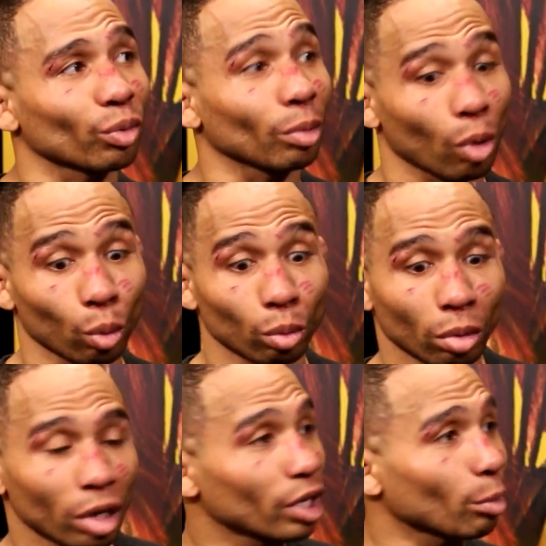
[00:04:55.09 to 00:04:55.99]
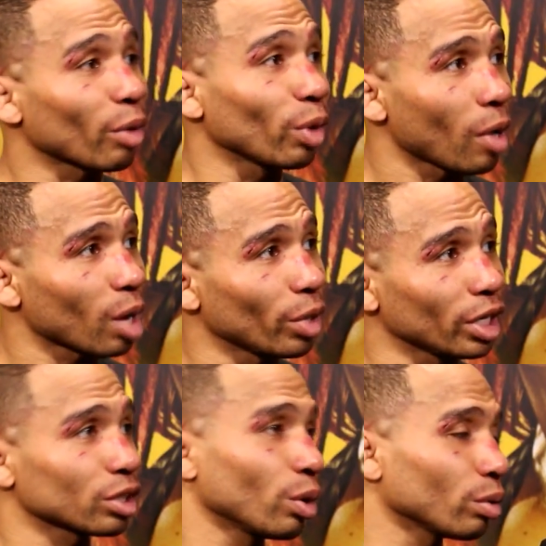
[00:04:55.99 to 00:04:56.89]
my Reebok
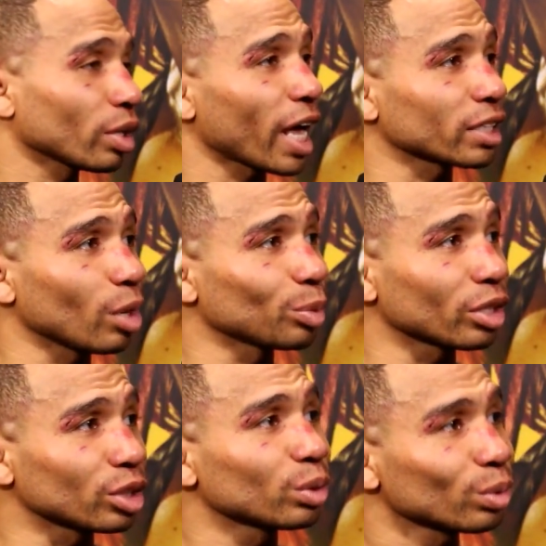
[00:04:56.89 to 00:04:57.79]
money, so that actually helped out too.